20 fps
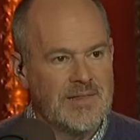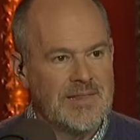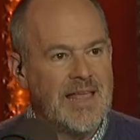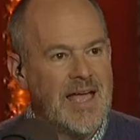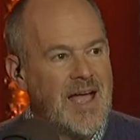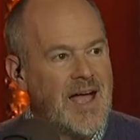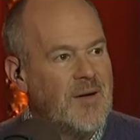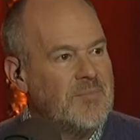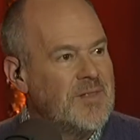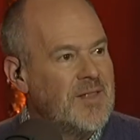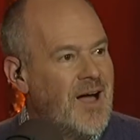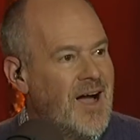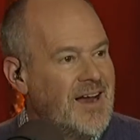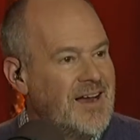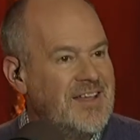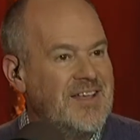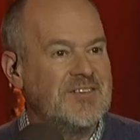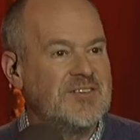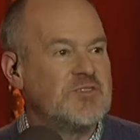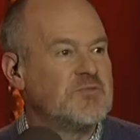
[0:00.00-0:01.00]
layup
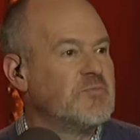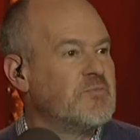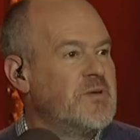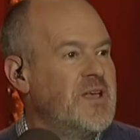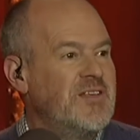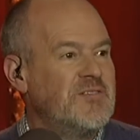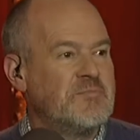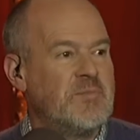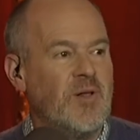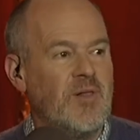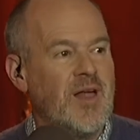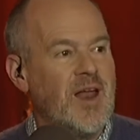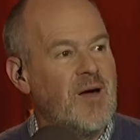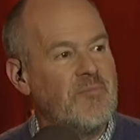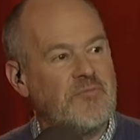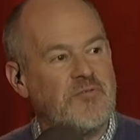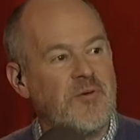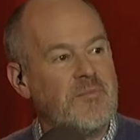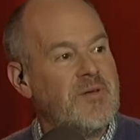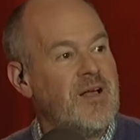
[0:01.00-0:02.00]
line. He's he's pulling
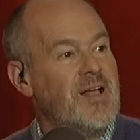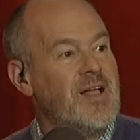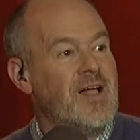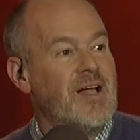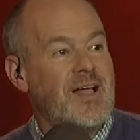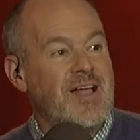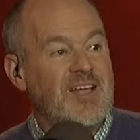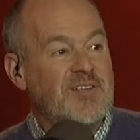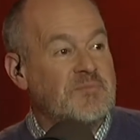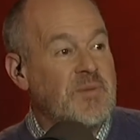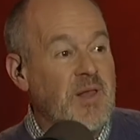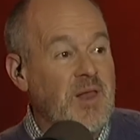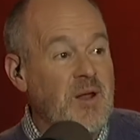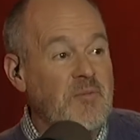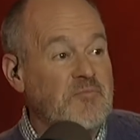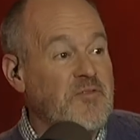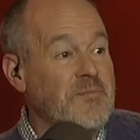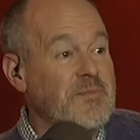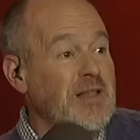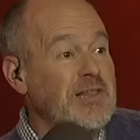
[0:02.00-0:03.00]
up from he's pulling
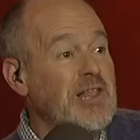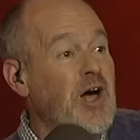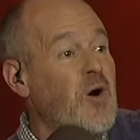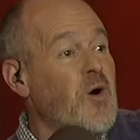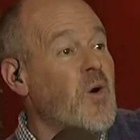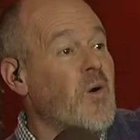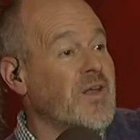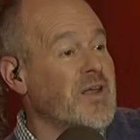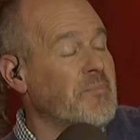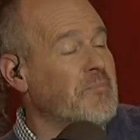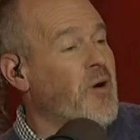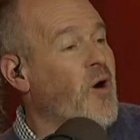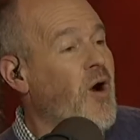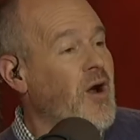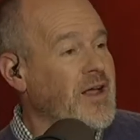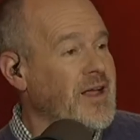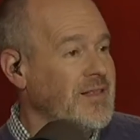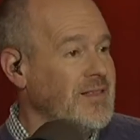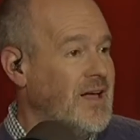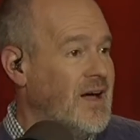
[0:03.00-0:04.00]
up from the logo in the
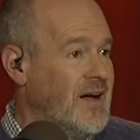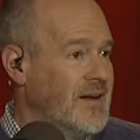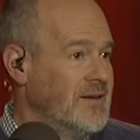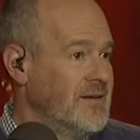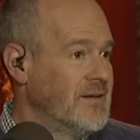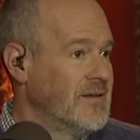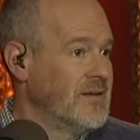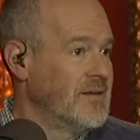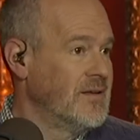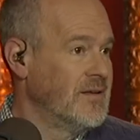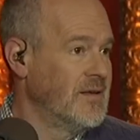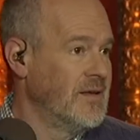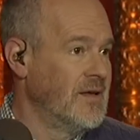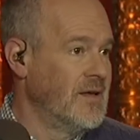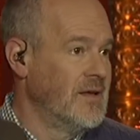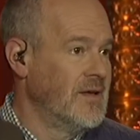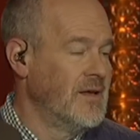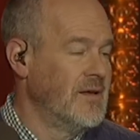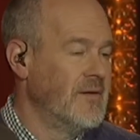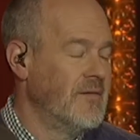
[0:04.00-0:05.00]
parking lot.
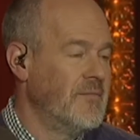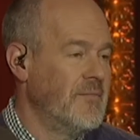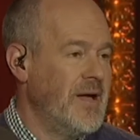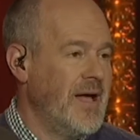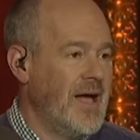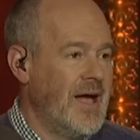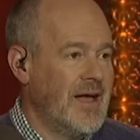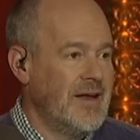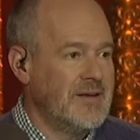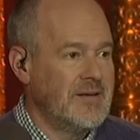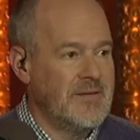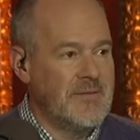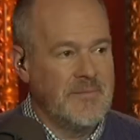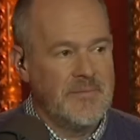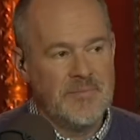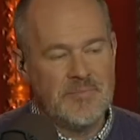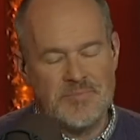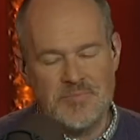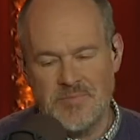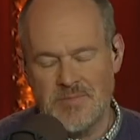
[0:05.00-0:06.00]
Man.
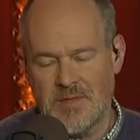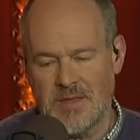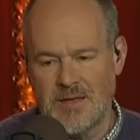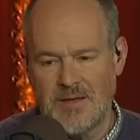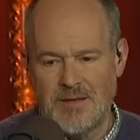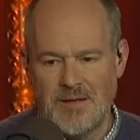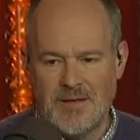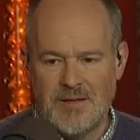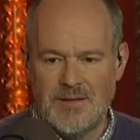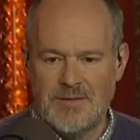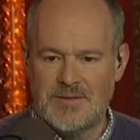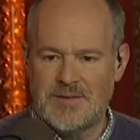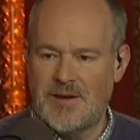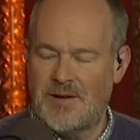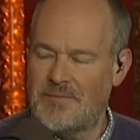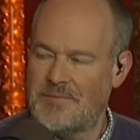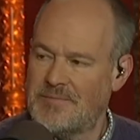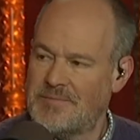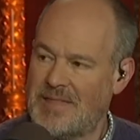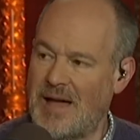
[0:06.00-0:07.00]

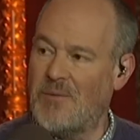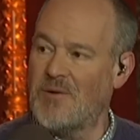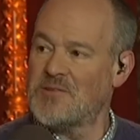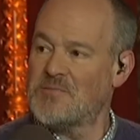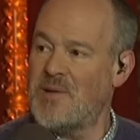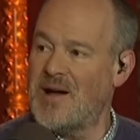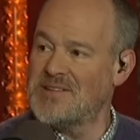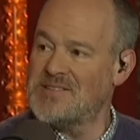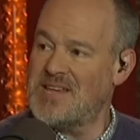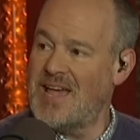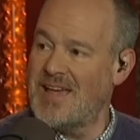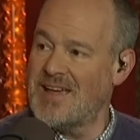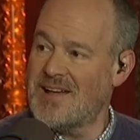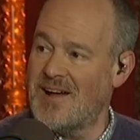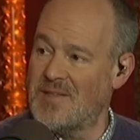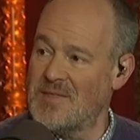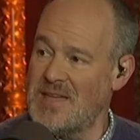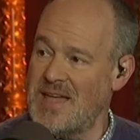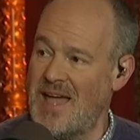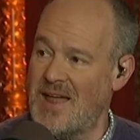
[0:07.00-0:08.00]
So that was my
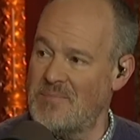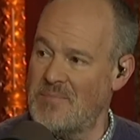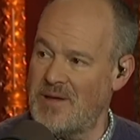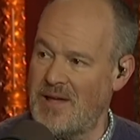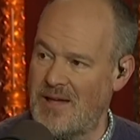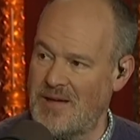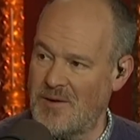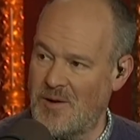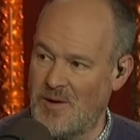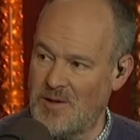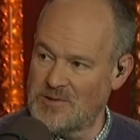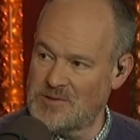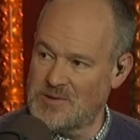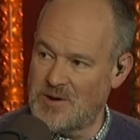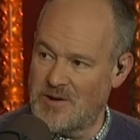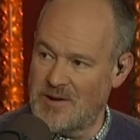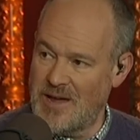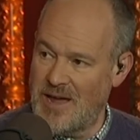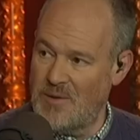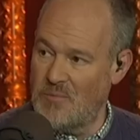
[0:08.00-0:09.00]
take on the NBA
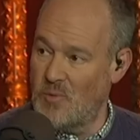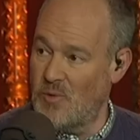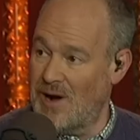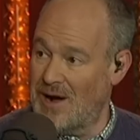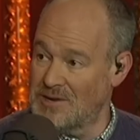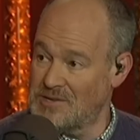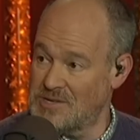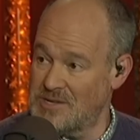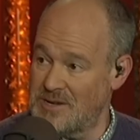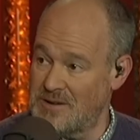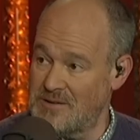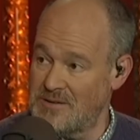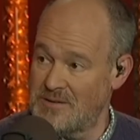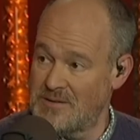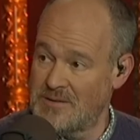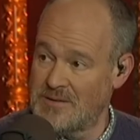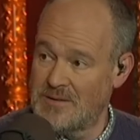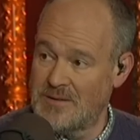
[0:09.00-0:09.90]
All-Star game watching it.